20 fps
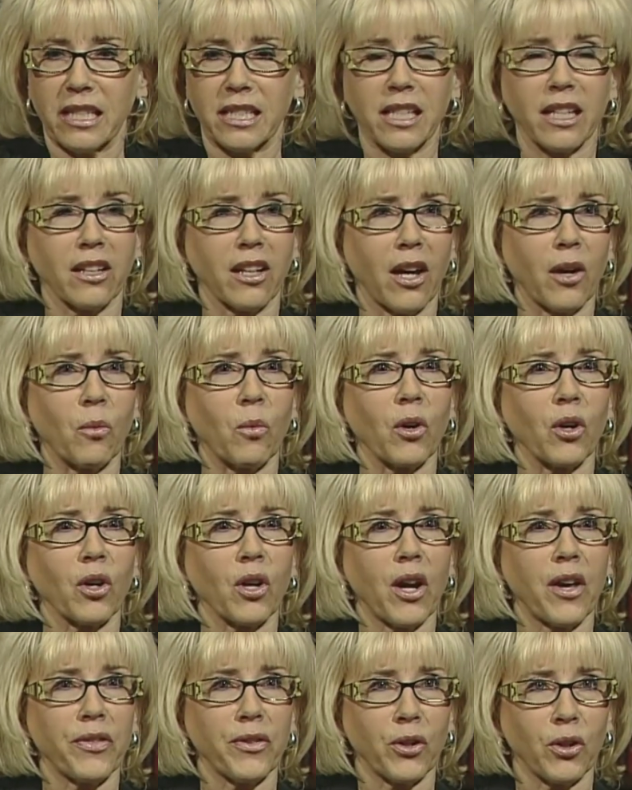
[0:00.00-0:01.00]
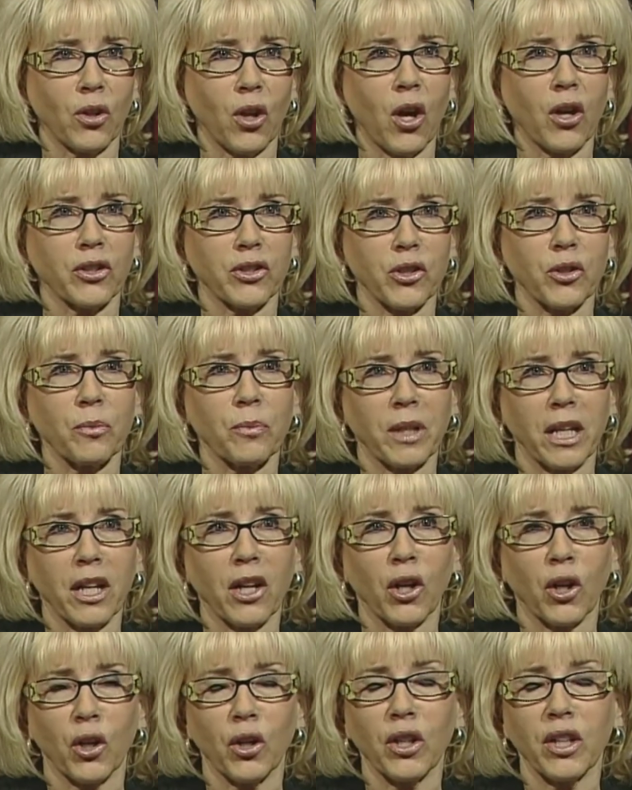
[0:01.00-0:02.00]
He did a lot of work on their long term
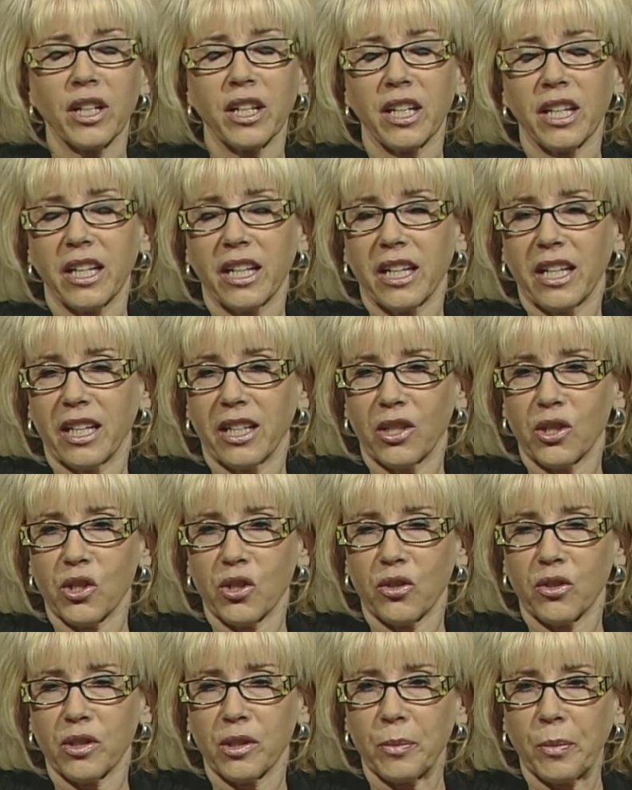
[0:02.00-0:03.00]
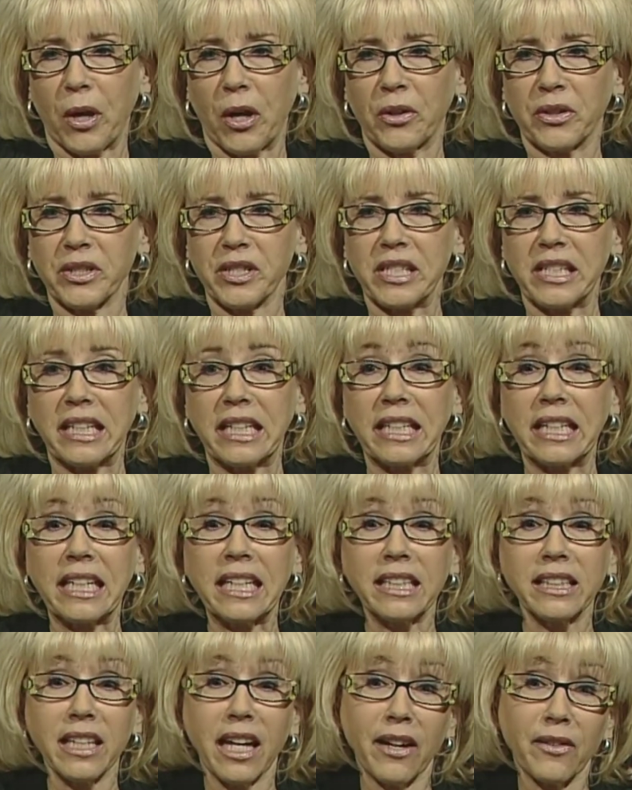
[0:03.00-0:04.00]
care insurance policy. And
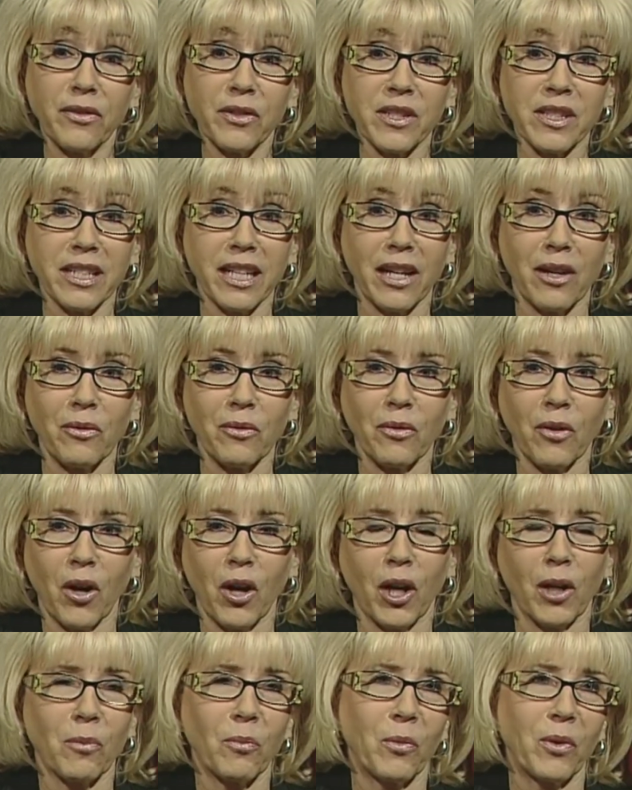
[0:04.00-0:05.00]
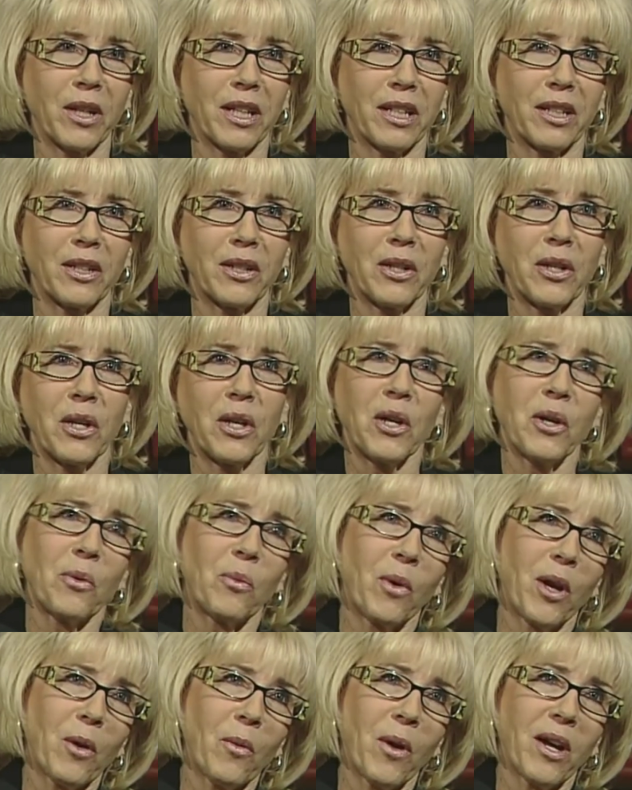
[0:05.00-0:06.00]
he left State Farm when
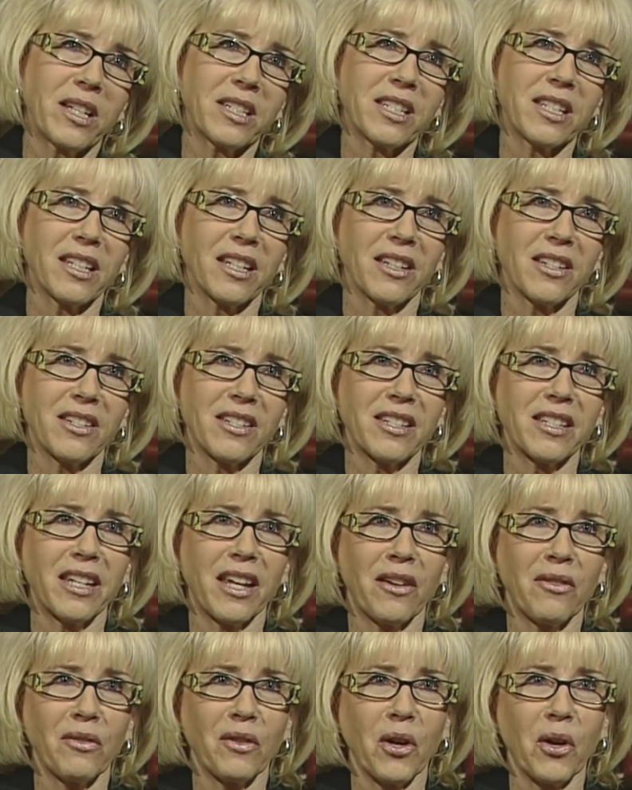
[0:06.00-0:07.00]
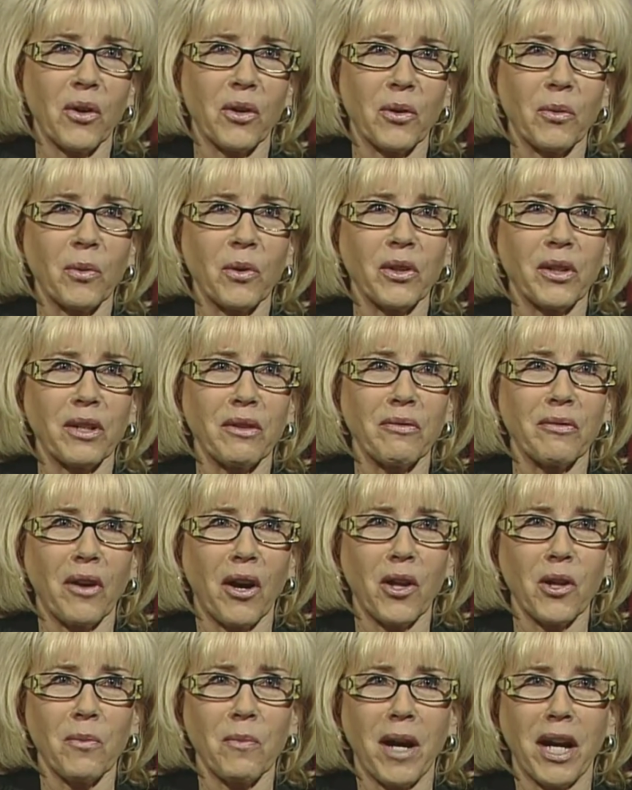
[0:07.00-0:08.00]
we went to Safeco to really
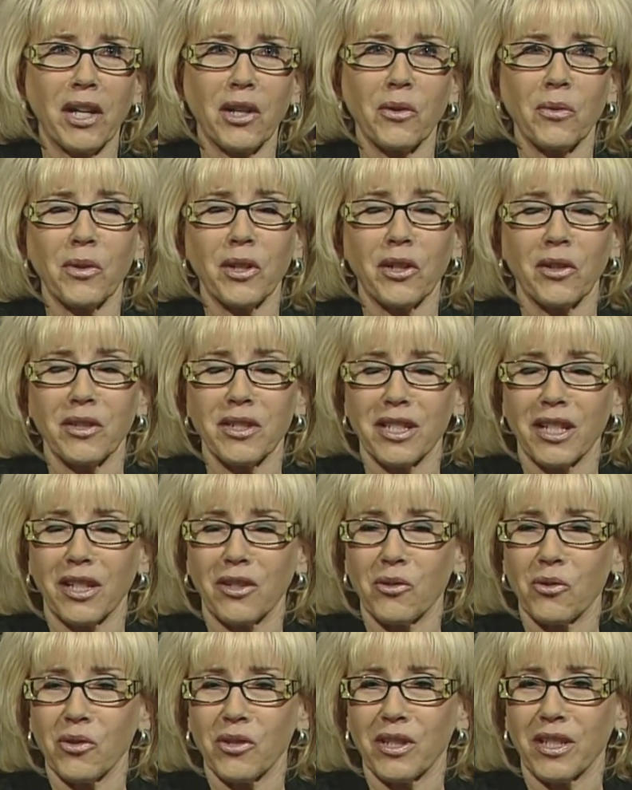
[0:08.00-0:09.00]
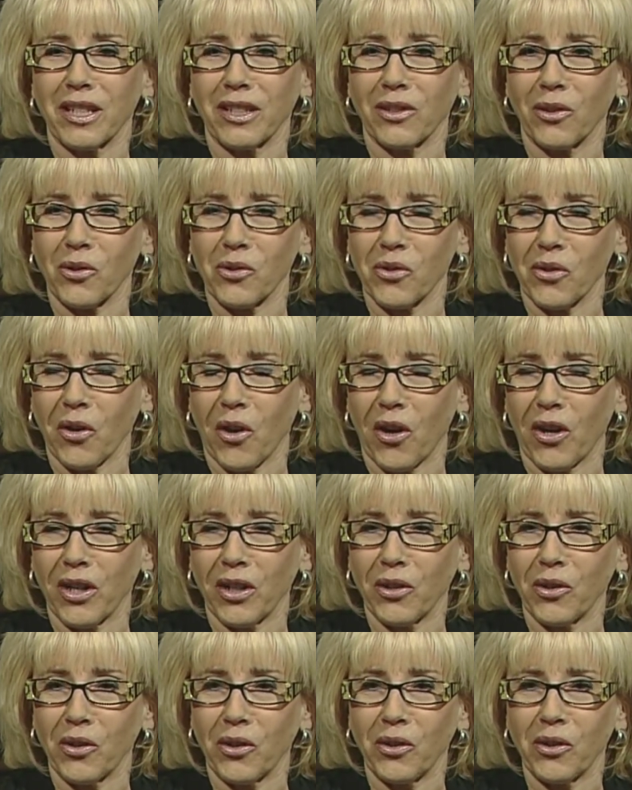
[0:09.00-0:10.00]
follow my career. It's interesting, there's an
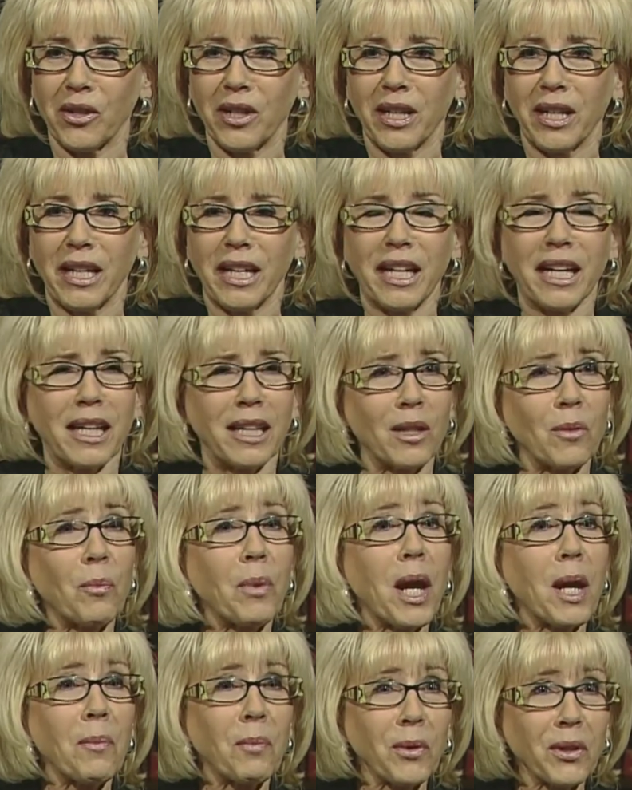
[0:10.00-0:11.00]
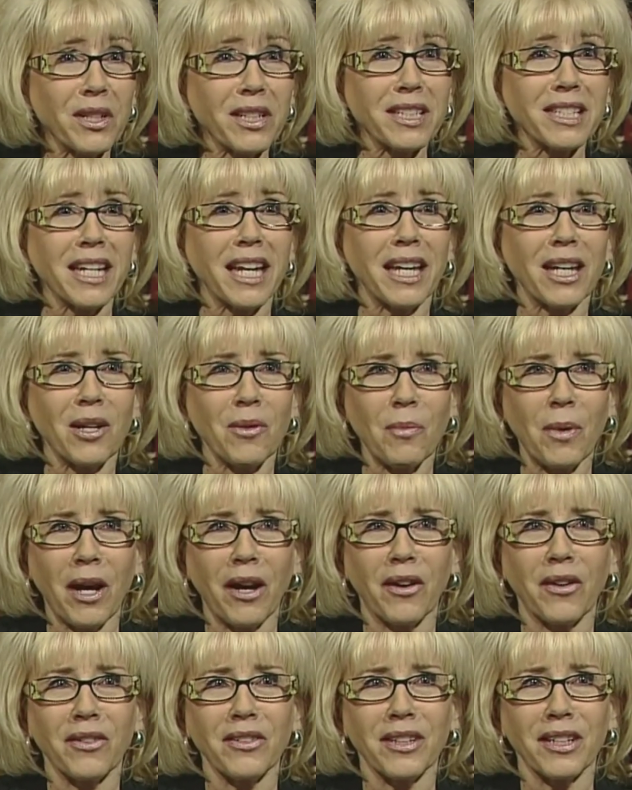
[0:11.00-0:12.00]
article in the paper today
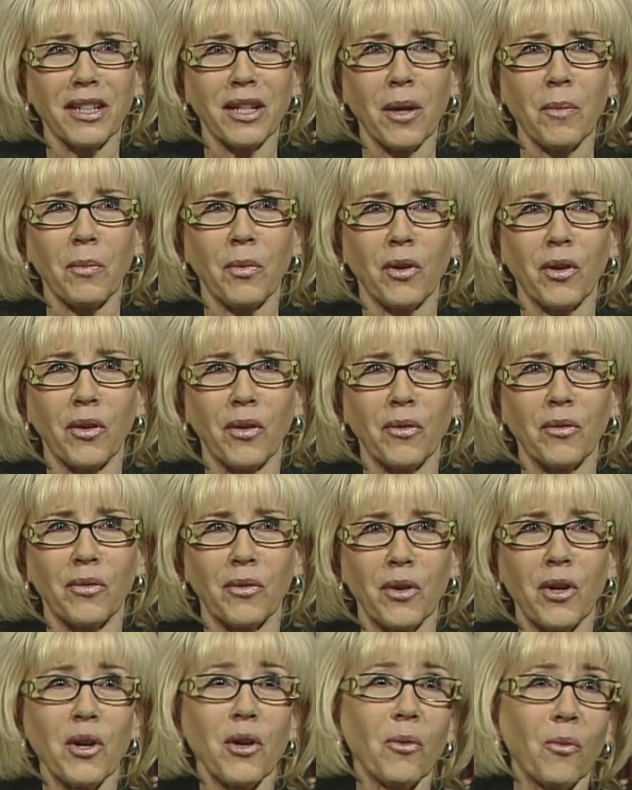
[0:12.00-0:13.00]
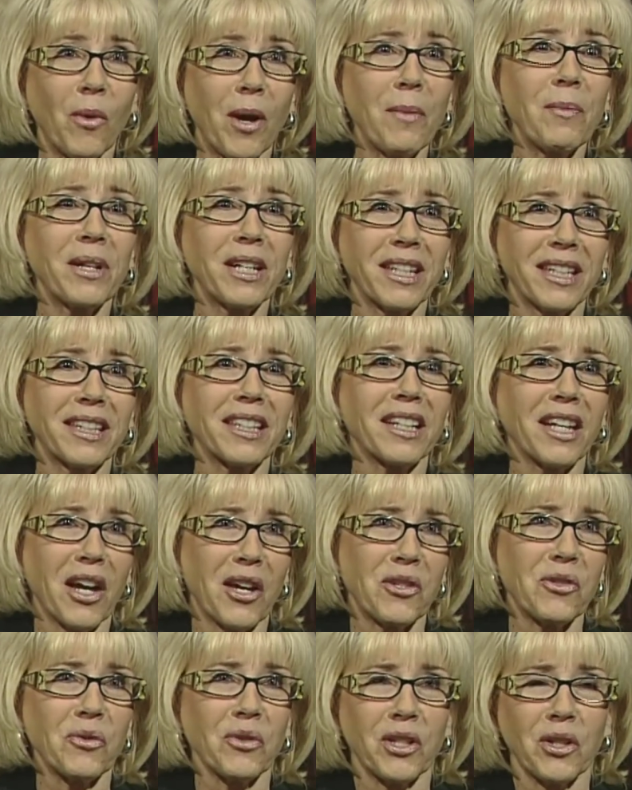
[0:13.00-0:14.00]
about the number of women in the
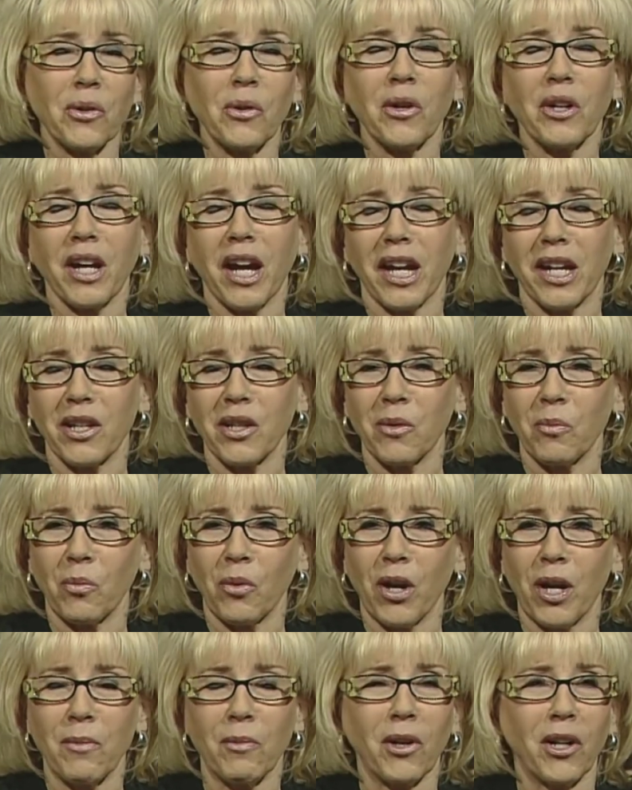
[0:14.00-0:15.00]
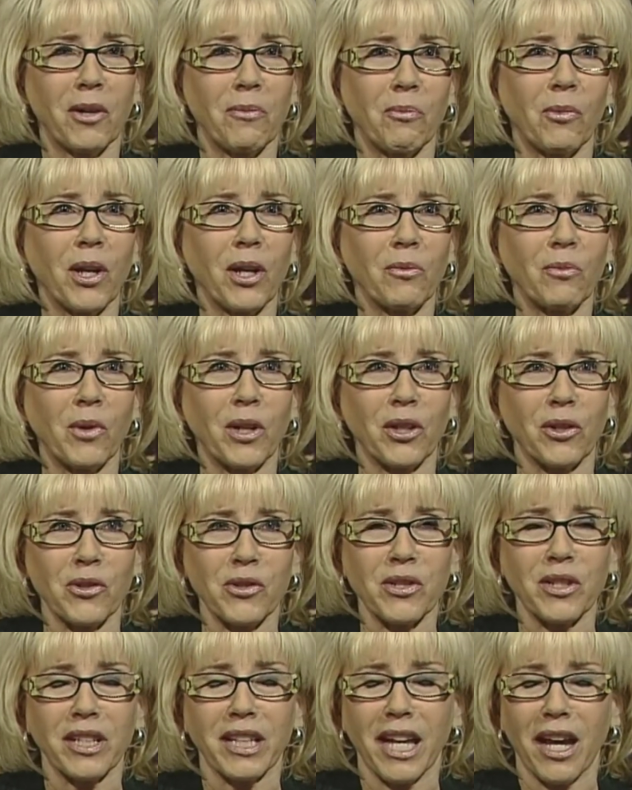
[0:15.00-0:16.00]
country are kind of the primary
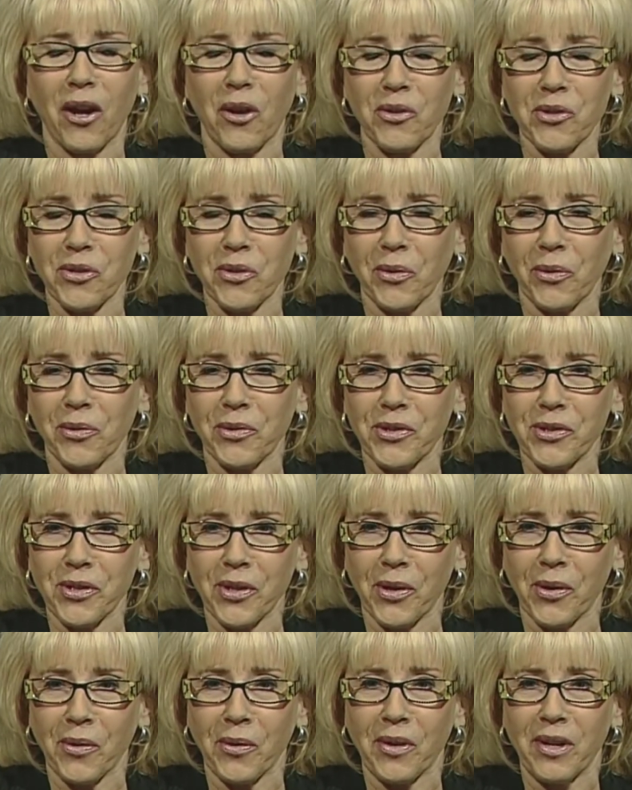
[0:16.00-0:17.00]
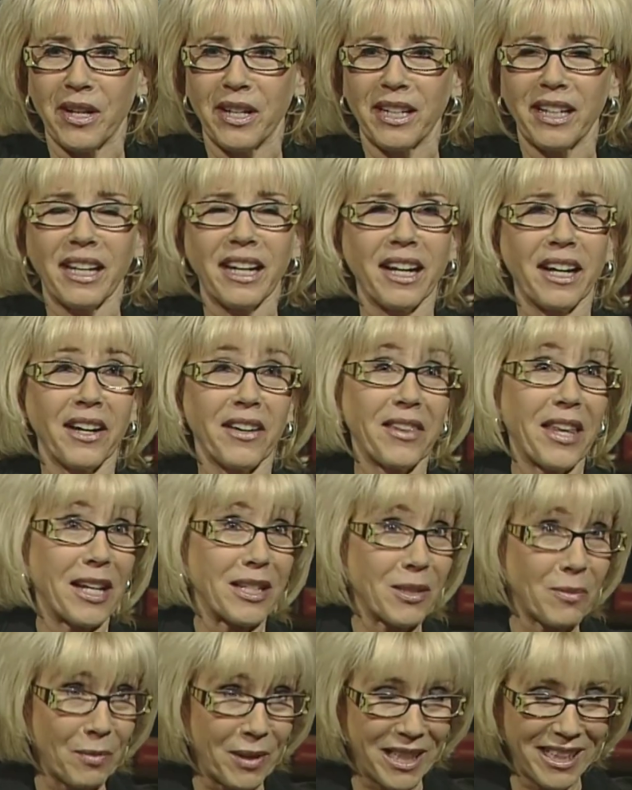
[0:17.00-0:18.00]
breadwinners in the household. So uh,
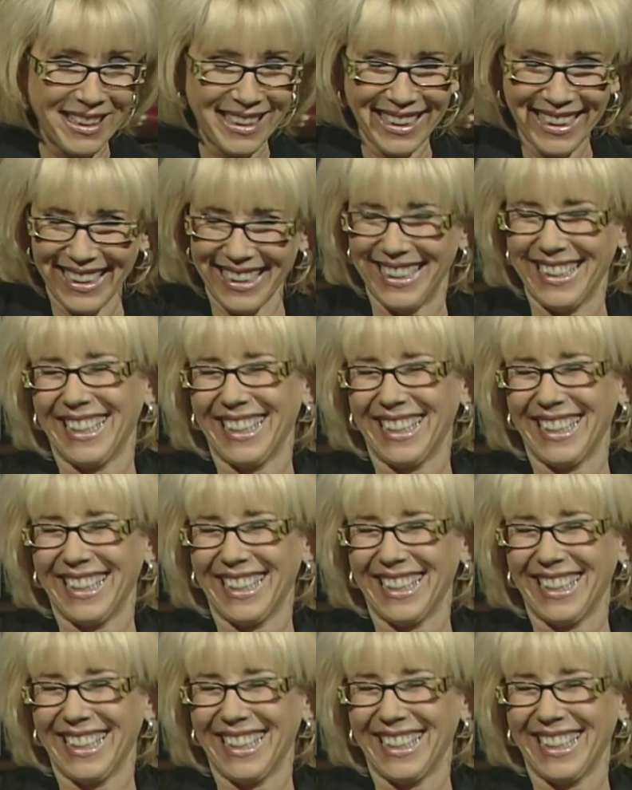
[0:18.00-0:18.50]
that's me.